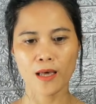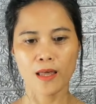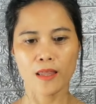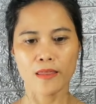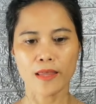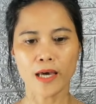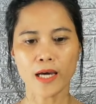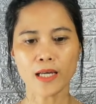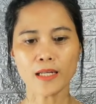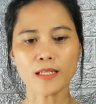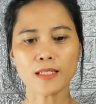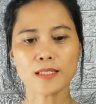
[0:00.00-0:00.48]

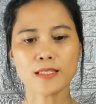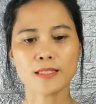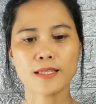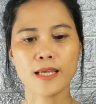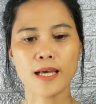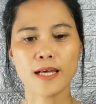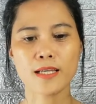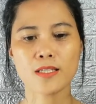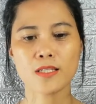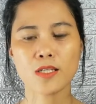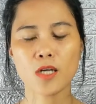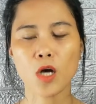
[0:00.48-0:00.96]
Then it
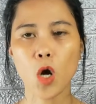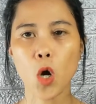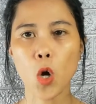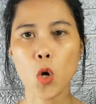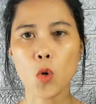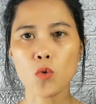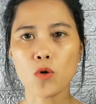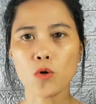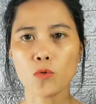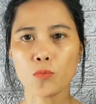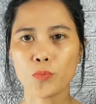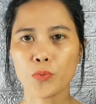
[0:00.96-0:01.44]
says
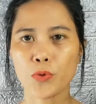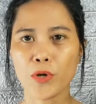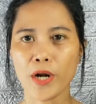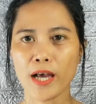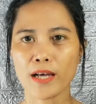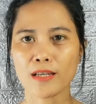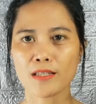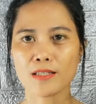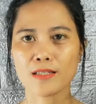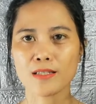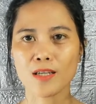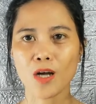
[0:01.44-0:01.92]
Owl
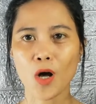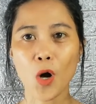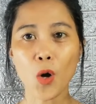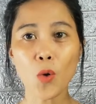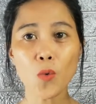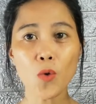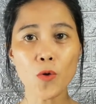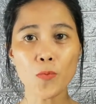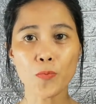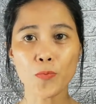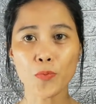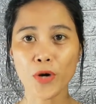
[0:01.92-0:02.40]
Press.
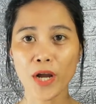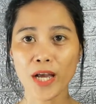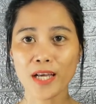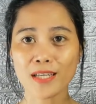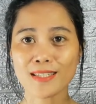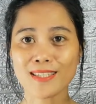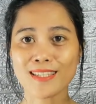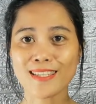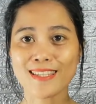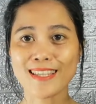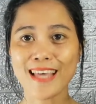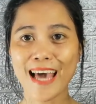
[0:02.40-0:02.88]
Owl
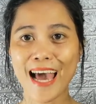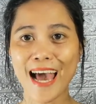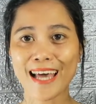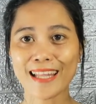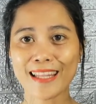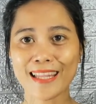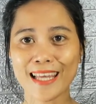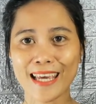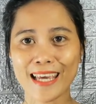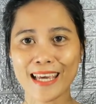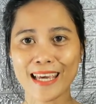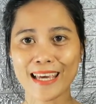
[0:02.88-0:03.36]
Press,
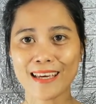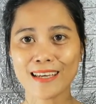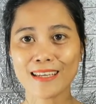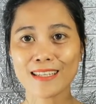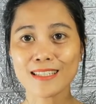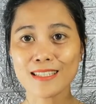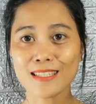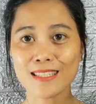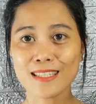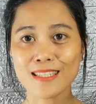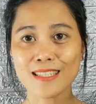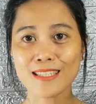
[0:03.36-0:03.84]
that
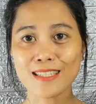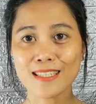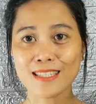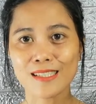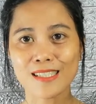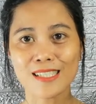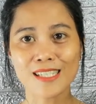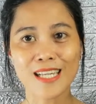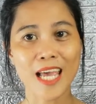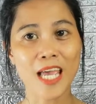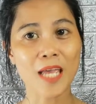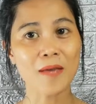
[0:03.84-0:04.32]
is
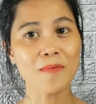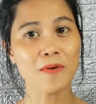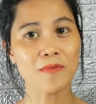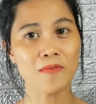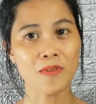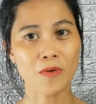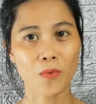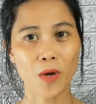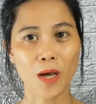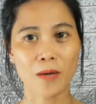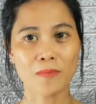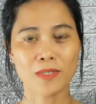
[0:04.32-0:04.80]
the name of
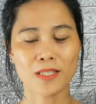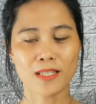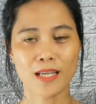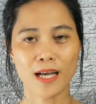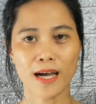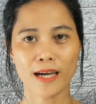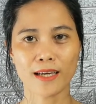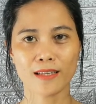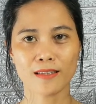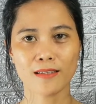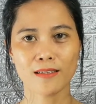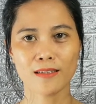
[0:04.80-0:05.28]
the
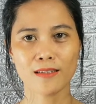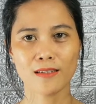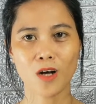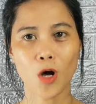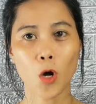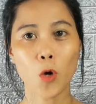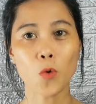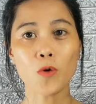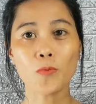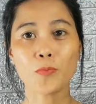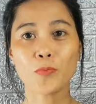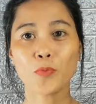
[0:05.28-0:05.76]
website.
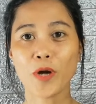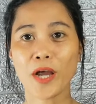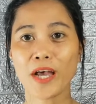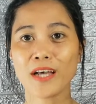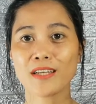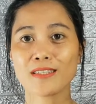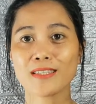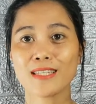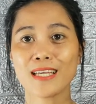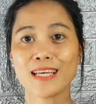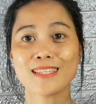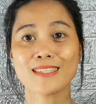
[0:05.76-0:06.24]
Owl
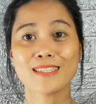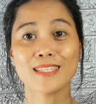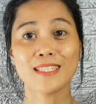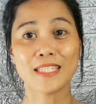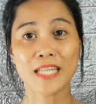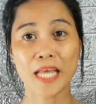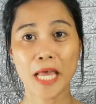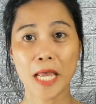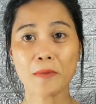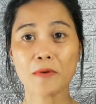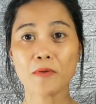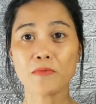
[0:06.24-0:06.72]
Press is the
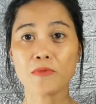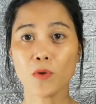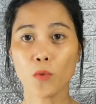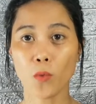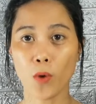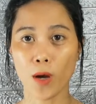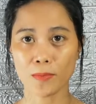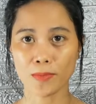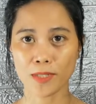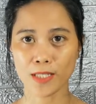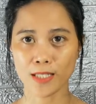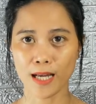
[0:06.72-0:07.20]
name of the
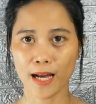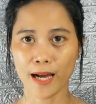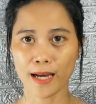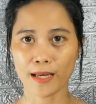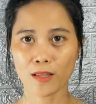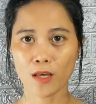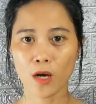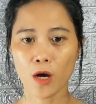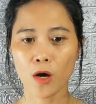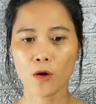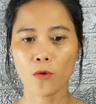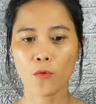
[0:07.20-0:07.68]

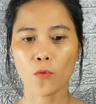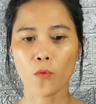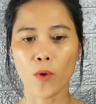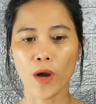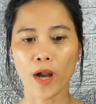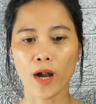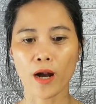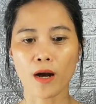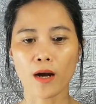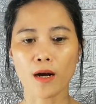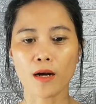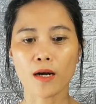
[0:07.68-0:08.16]
website
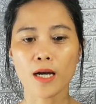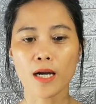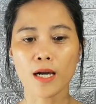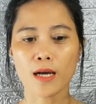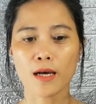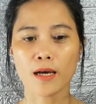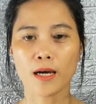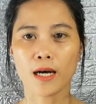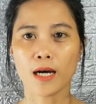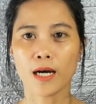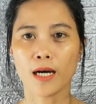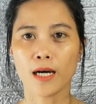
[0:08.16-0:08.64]
where
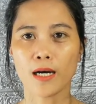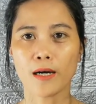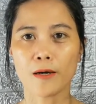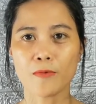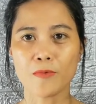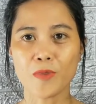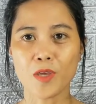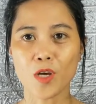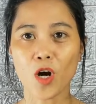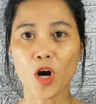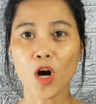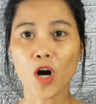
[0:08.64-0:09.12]

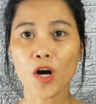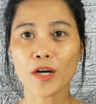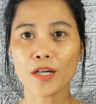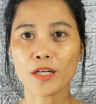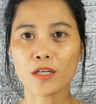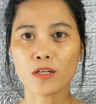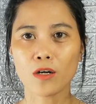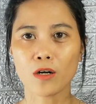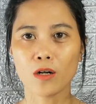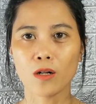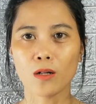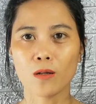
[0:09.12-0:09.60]
the
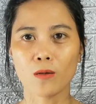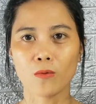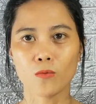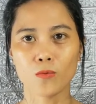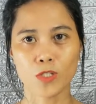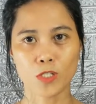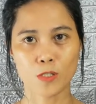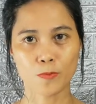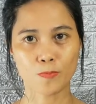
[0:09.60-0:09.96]
article was